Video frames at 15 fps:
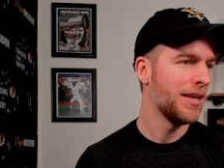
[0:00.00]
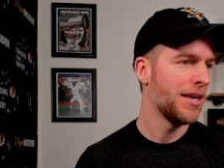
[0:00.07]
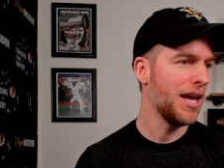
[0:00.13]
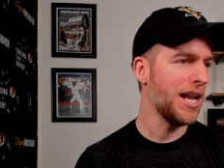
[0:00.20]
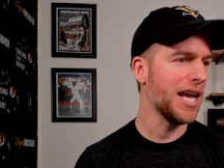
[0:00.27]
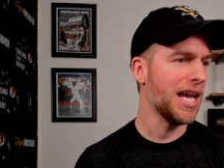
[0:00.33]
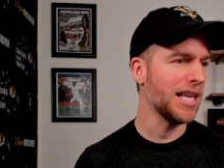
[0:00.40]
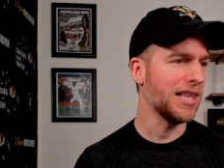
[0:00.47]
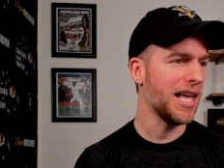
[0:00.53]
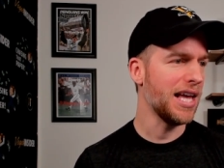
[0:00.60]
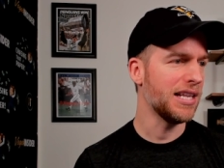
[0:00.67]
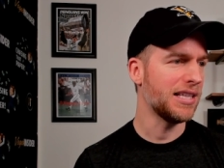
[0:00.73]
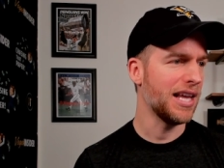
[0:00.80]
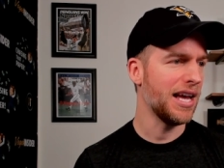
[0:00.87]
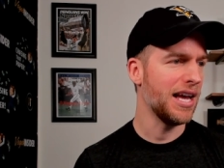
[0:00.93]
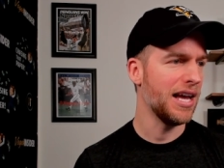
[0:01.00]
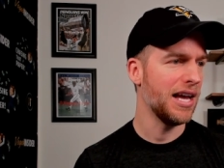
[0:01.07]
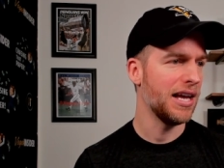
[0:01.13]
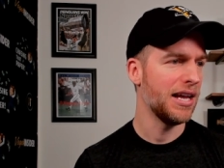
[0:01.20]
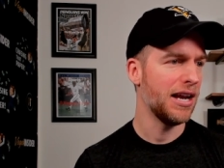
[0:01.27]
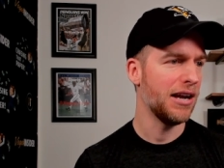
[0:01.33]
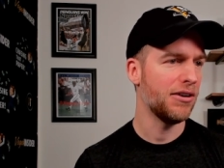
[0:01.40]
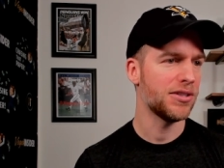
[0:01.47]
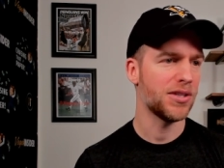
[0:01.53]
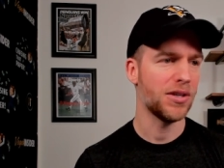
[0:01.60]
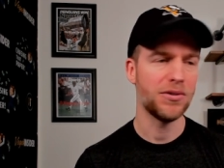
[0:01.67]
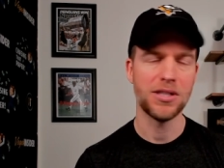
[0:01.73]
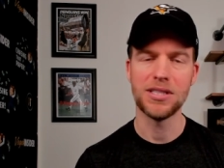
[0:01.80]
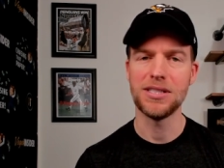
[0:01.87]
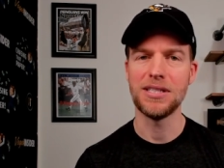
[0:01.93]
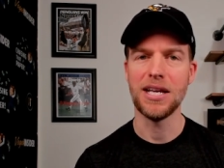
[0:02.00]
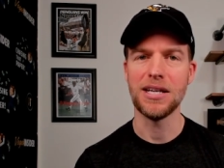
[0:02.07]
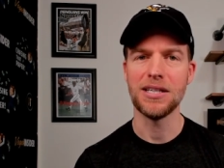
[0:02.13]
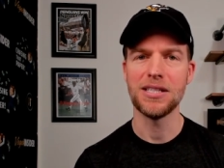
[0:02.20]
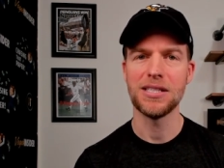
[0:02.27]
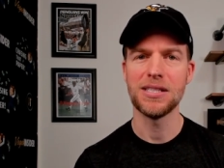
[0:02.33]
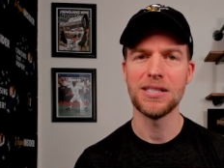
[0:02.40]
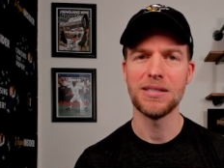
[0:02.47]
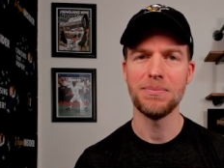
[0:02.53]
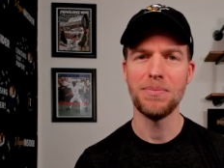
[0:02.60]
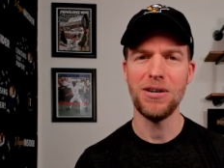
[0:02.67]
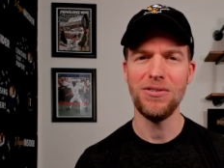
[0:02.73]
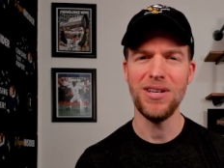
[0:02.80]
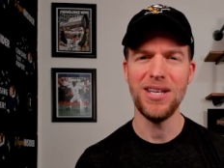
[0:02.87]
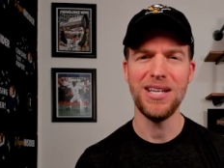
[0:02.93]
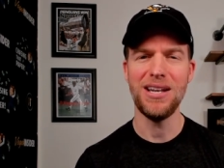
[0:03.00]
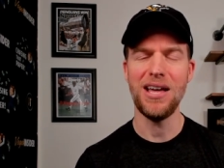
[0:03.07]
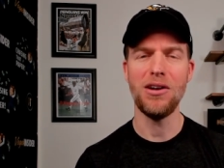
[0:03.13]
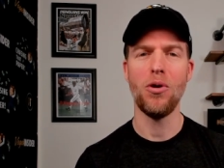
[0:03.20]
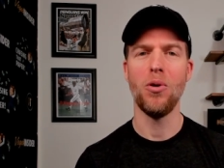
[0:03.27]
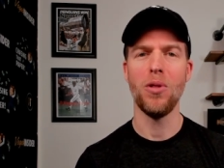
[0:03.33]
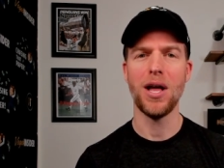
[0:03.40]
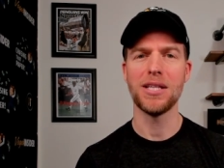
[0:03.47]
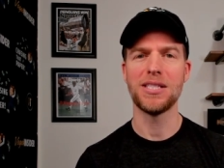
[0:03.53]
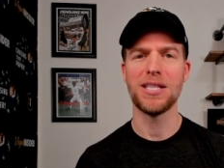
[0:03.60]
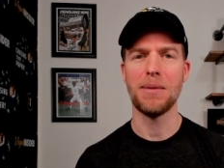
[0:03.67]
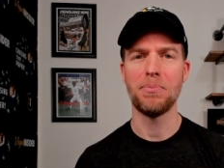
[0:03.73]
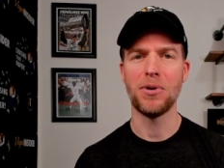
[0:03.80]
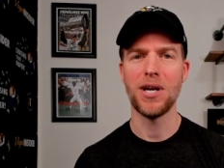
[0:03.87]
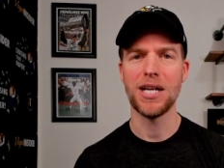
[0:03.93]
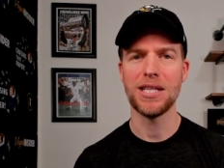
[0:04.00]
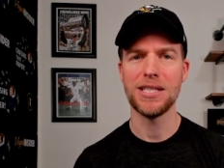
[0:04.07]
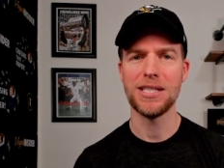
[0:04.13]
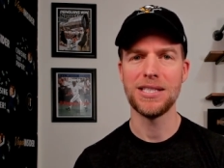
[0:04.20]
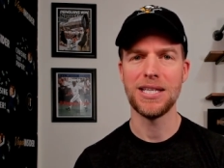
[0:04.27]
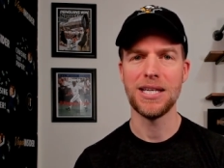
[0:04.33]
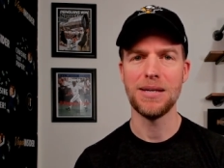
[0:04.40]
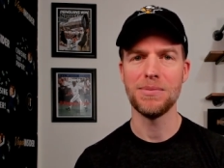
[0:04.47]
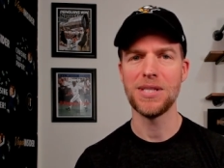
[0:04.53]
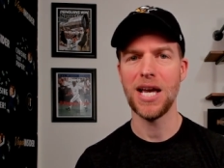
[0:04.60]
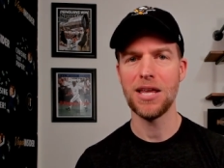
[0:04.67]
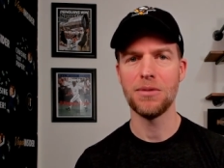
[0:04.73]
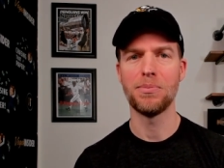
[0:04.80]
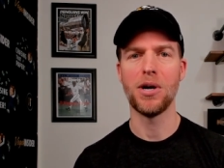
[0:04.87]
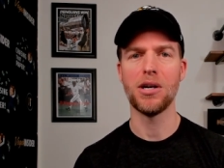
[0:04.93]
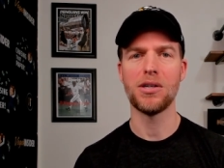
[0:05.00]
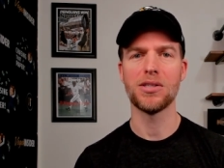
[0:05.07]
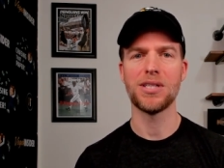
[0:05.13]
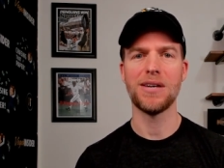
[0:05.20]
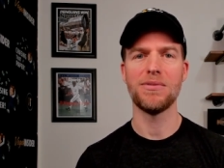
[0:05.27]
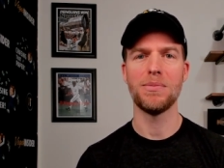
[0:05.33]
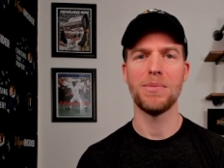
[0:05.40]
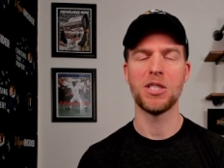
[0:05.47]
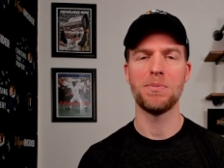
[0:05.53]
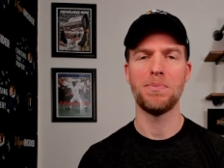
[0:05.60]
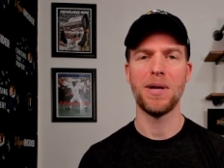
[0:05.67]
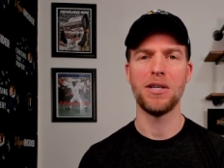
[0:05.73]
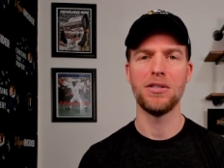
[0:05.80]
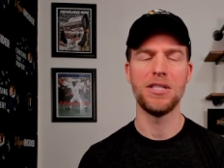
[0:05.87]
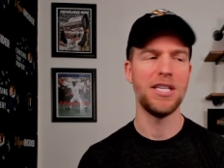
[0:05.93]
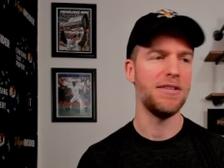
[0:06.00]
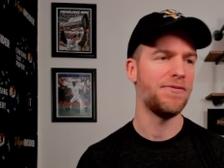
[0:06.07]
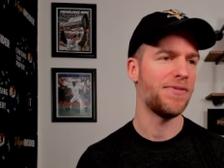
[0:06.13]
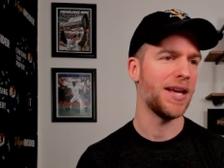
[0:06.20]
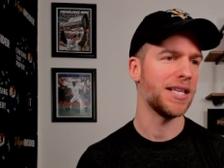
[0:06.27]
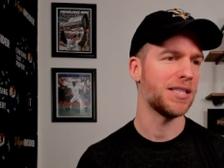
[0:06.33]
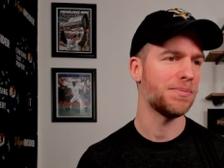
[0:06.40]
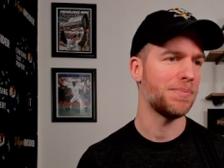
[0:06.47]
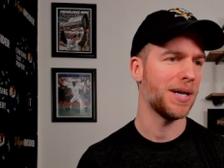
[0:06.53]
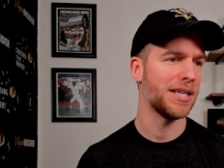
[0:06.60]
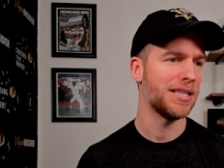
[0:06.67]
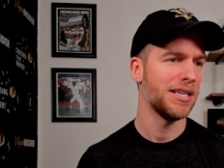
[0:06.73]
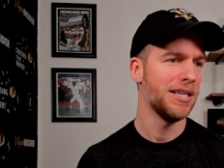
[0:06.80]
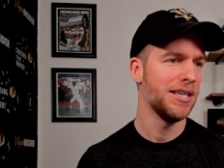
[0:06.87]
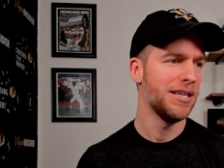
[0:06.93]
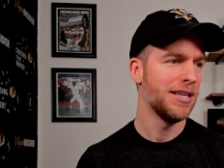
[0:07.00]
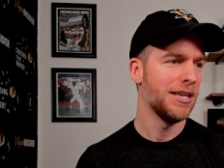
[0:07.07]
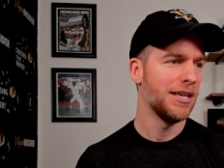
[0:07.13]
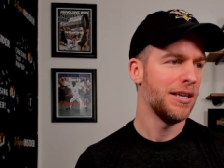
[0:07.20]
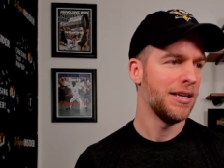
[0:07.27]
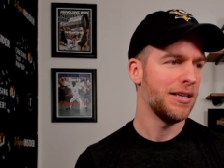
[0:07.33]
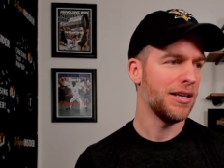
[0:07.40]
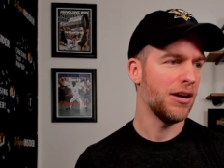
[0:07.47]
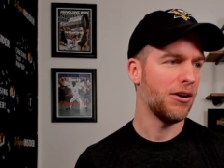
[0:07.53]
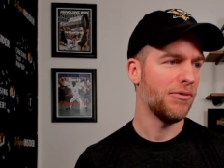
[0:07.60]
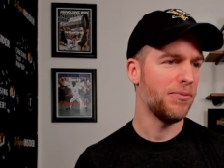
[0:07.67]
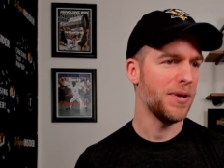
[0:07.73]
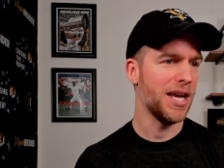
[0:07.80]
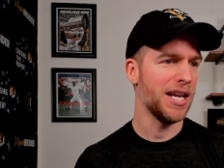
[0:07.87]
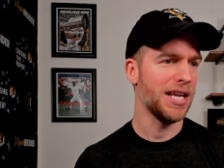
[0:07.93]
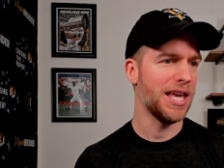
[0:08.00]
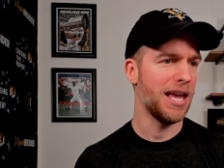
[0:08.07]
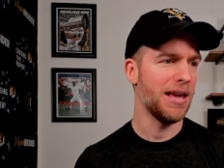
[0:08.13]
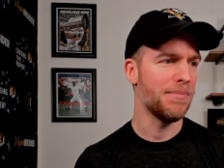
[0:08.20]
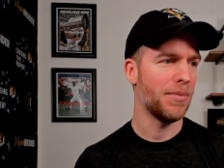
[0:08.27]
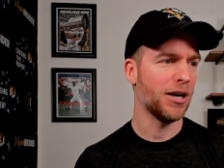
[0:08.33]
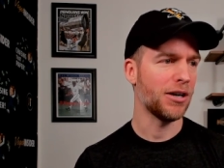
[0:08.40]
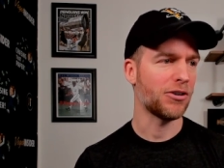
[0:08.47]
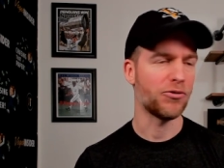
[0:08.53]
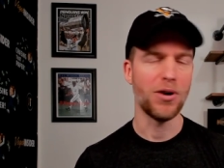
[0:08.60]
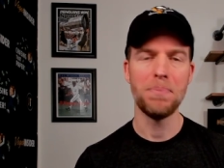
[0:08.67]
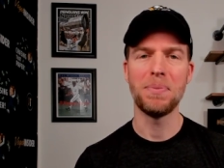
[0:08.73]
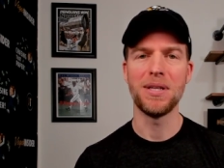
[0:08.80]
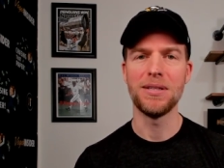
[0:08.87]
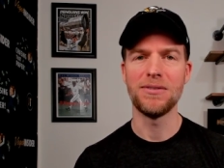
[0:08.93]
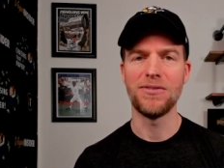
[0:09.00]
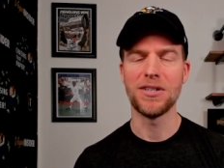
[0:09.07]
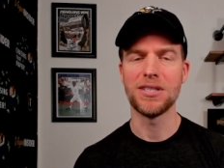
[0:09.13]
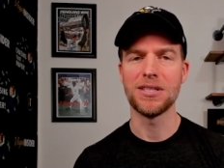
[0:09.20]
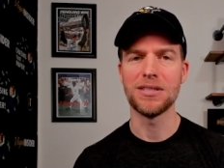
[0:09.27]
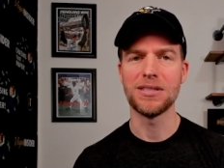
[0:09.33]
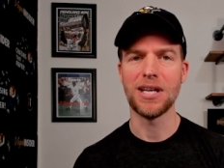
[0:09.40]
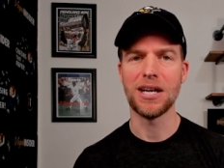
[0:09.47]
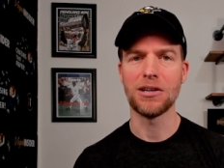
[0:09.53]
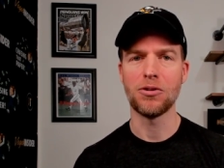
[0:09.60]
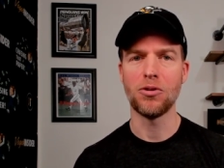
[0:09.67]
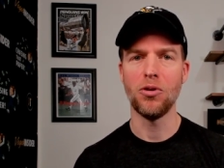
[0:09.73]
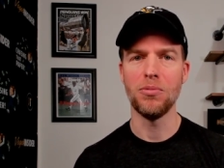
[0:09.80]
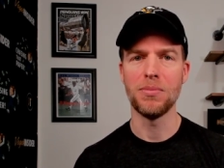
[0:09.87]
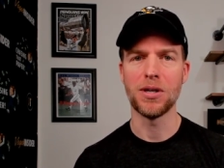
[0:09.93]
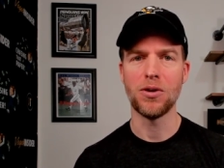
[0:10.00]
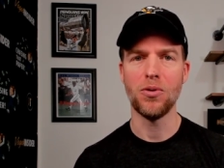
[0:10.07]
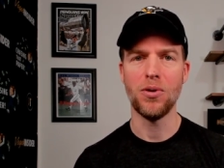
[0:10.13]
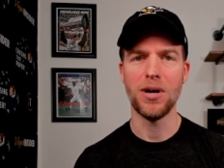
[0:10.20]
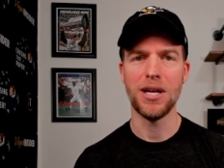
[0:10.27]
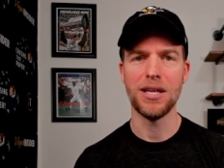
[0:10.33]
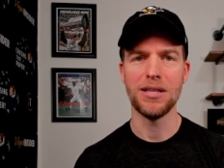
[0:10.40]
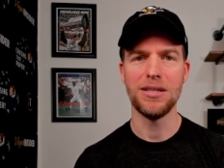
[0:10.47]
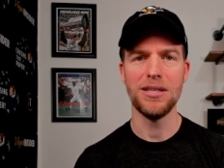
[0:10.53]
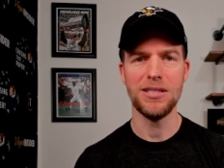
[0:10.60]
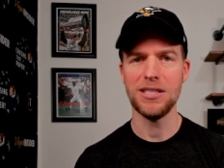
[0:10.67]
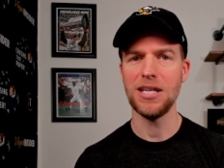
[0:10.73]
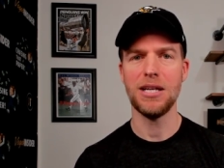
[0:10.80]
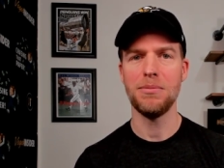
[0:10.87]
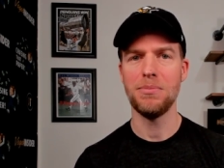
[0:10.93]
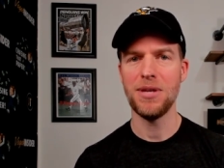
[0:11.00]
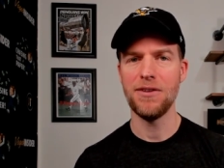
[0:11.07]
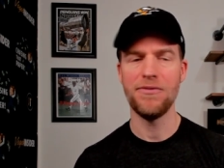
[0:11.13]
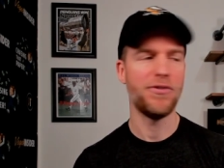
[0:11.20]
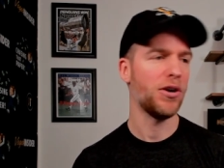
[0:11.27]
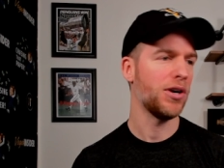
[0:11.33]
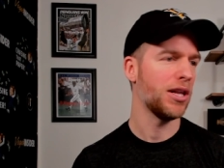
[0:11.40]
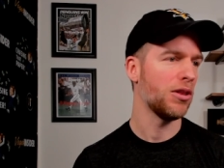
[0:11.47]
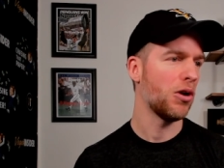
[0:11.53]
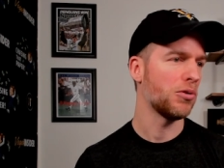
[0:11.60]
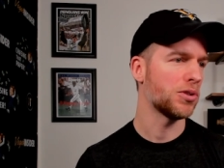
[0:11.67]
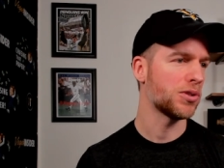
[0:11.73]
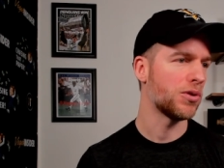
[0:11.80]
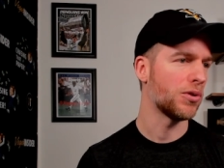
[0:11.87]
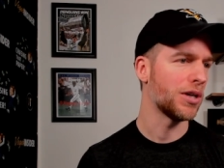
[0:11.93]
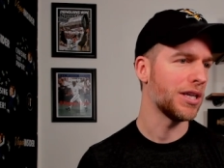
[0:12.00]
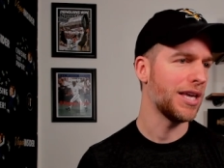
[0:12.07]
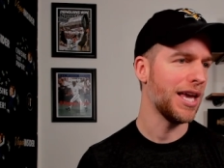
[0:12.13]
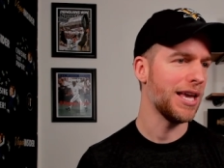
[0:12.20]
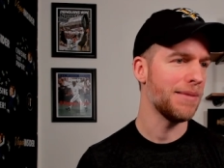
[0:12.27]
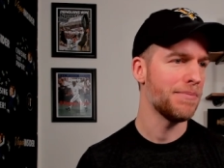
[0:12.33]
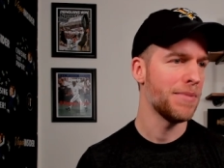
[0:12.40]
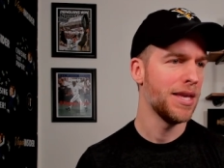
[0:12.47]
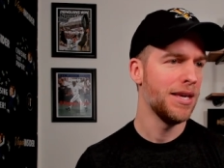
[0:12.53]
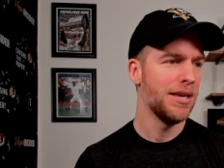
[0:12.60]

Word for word: And I get that uh, Arizona stinks, but really not a whole lot separating these teams. Yeah, the Broncos have the much better defense, but, you know, if we get a game, Mark Rippin versus uh, Colt McCoy, this is going to be a very low-scoring game.